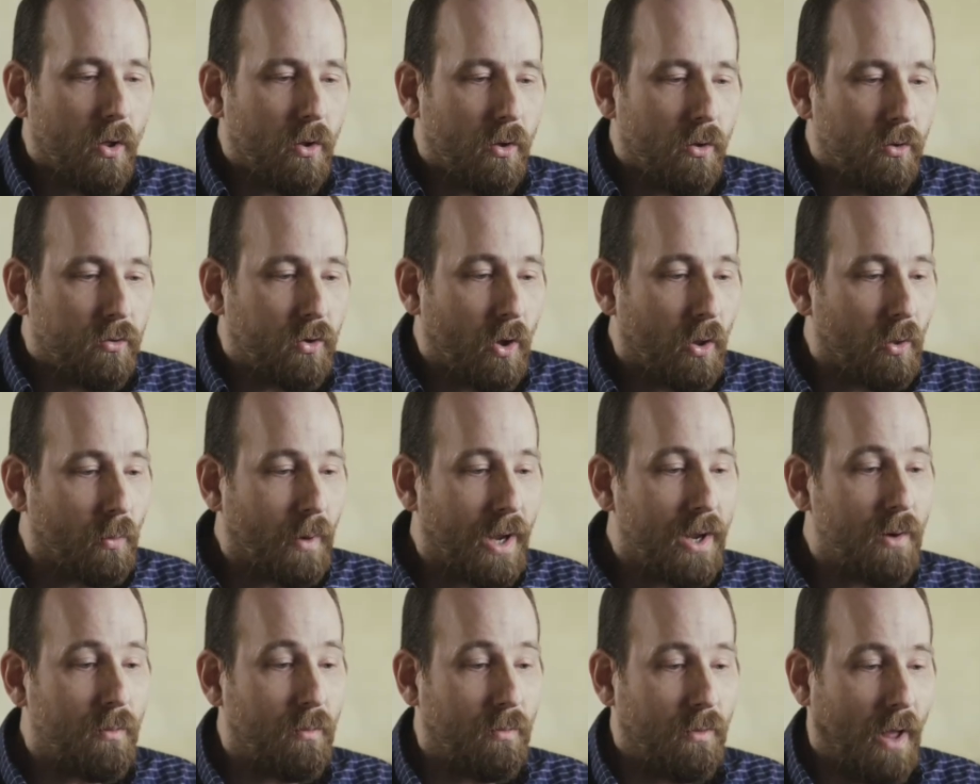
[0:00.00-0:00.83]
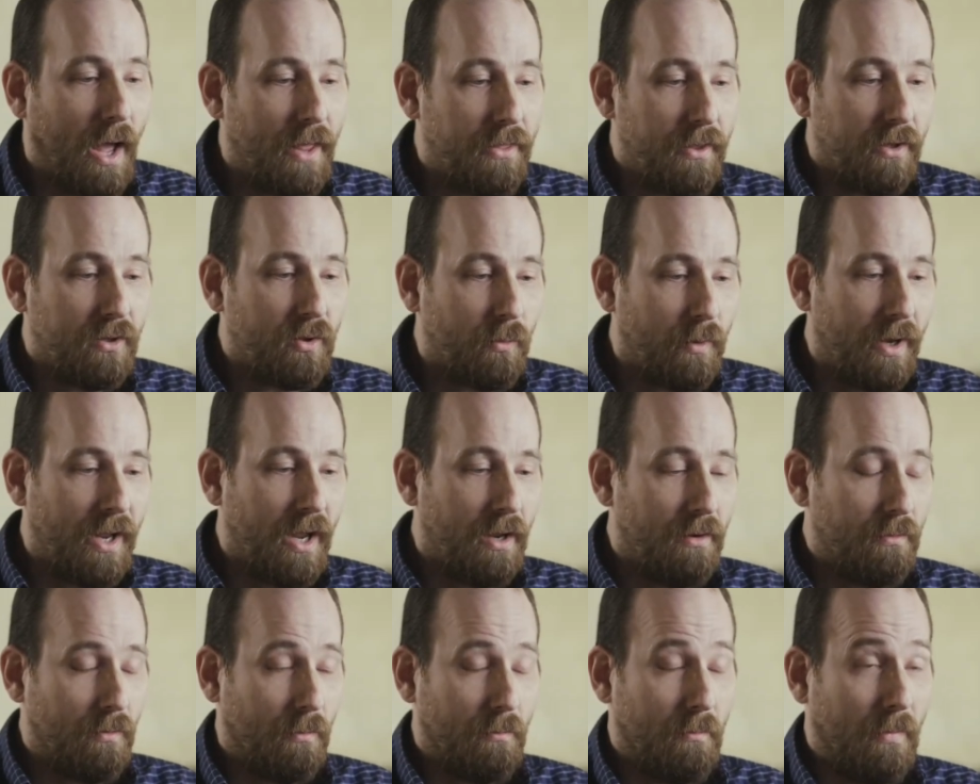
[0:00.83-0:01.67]
So the
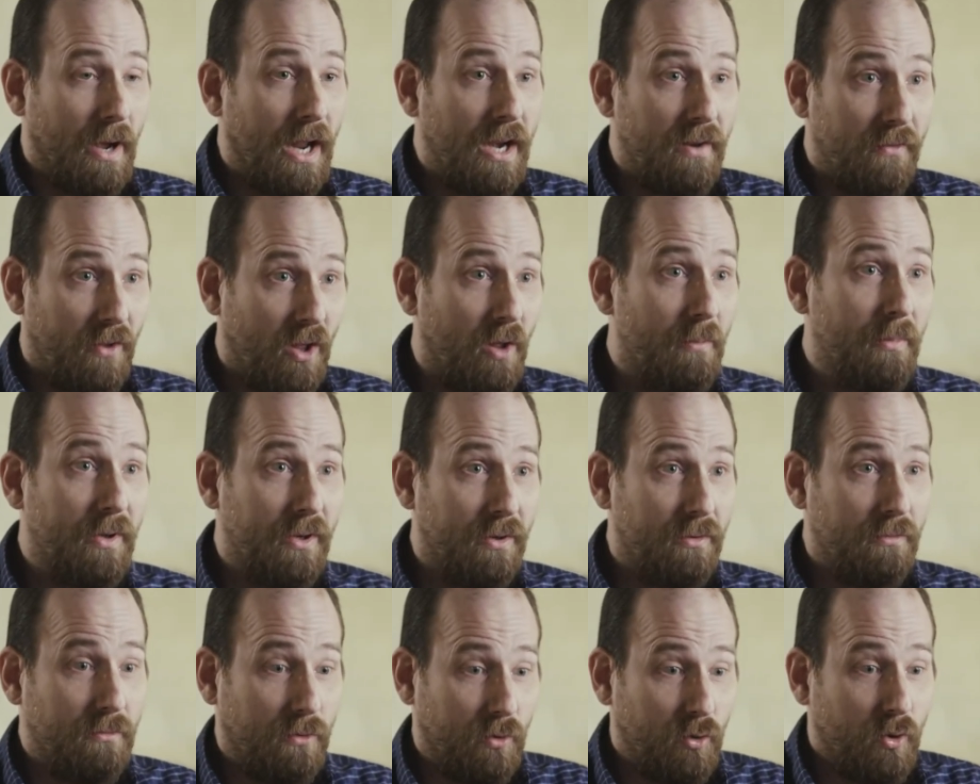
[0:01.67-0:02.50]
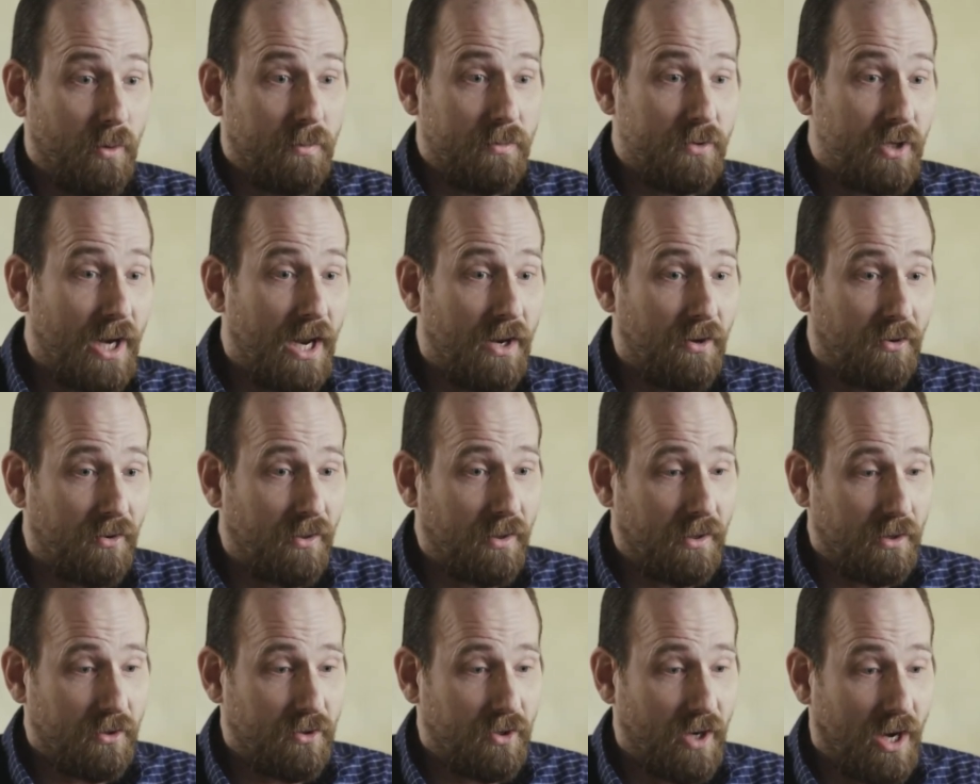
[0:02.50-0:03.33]
way my development group changed
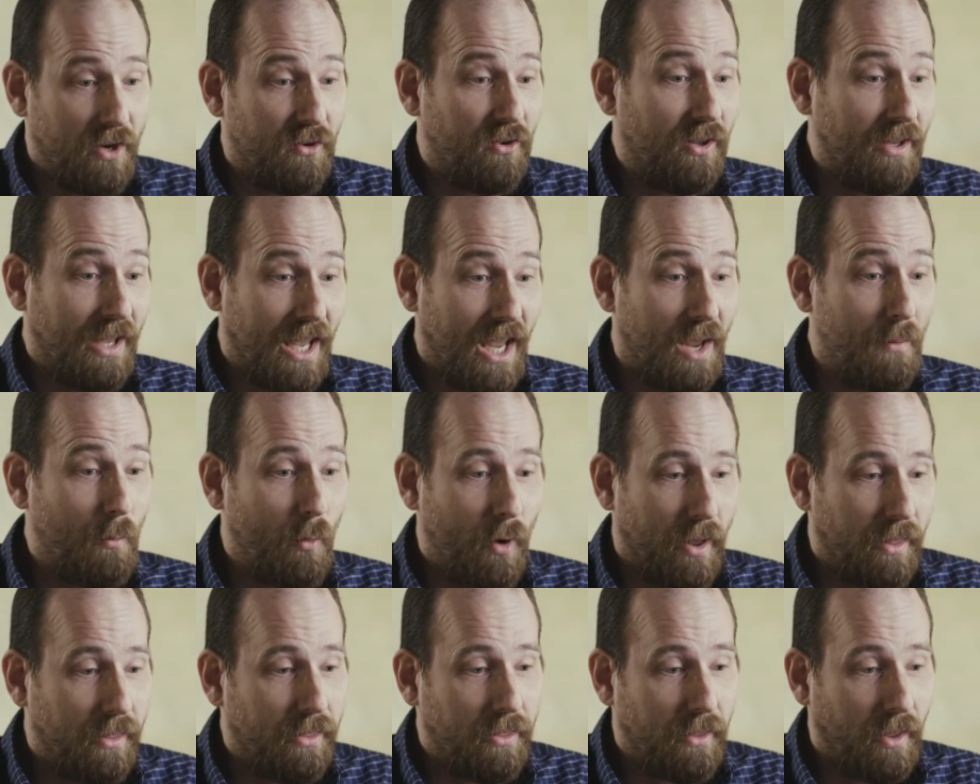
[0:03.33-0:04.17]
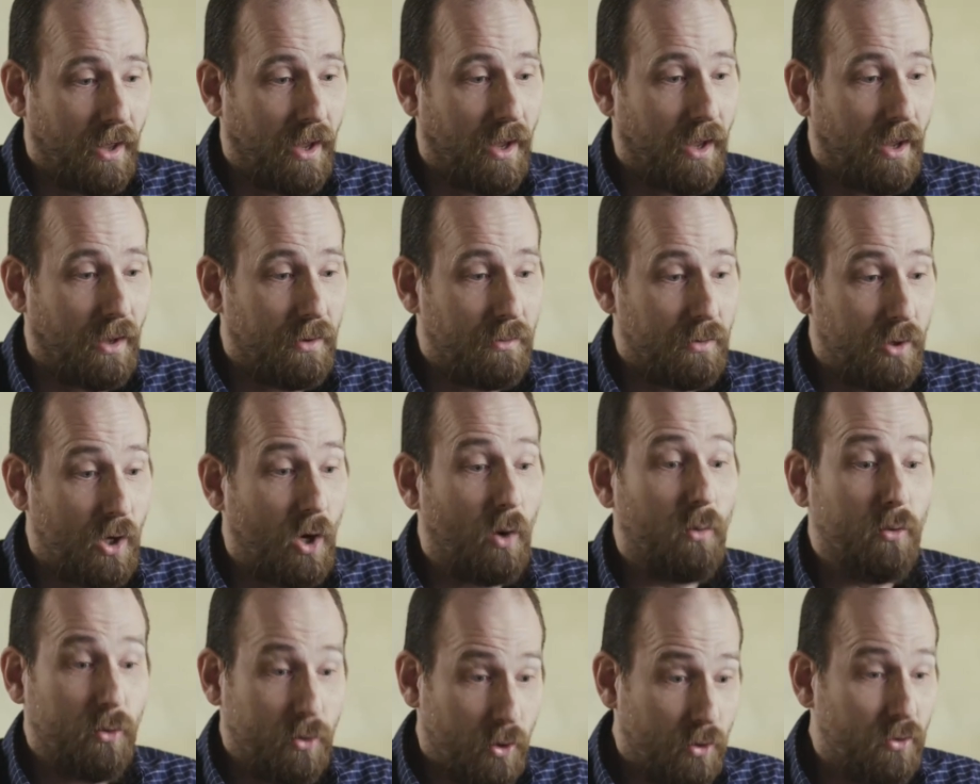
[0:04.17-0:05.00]
the game with
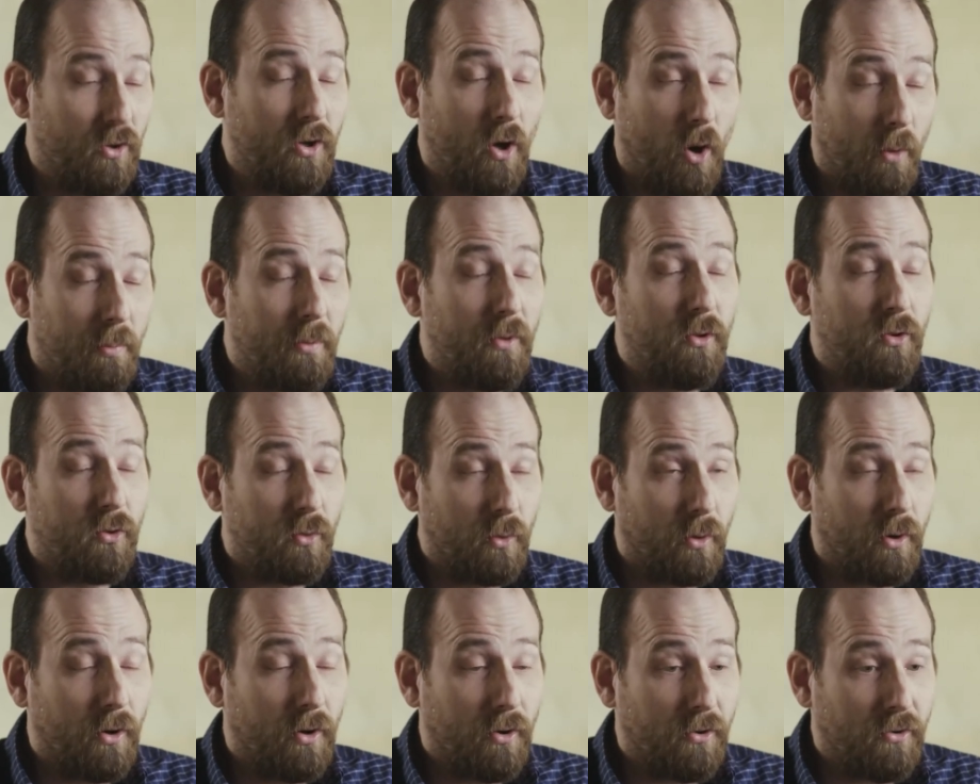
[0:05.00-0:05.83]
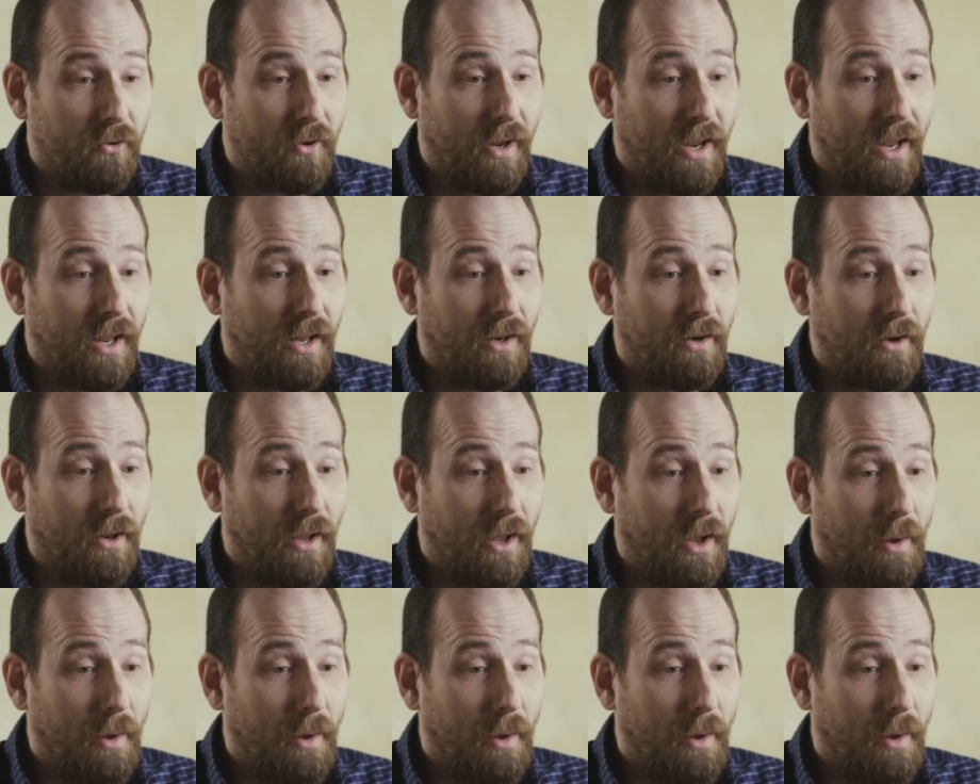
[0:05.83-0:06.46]
using open source and